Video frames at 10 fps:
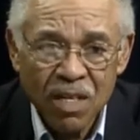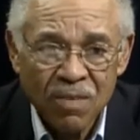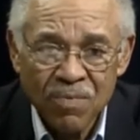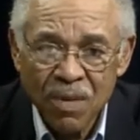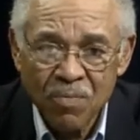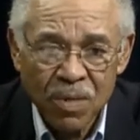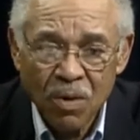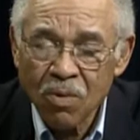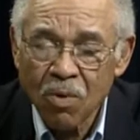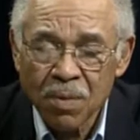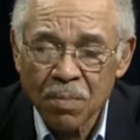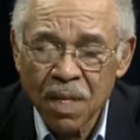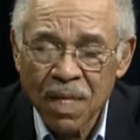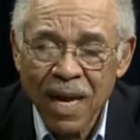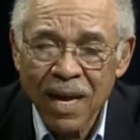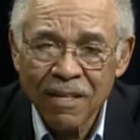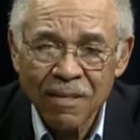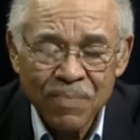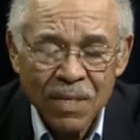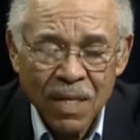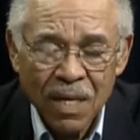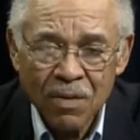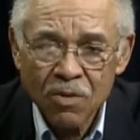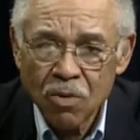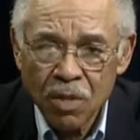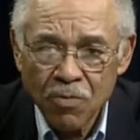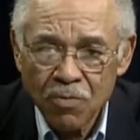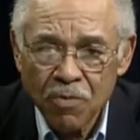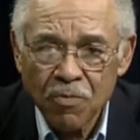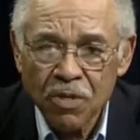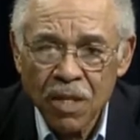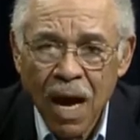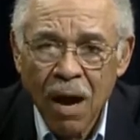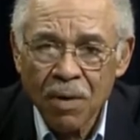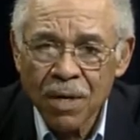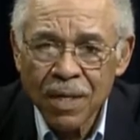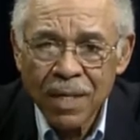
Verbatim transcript: And if, if we don't open up the line uh, during the, the first hour,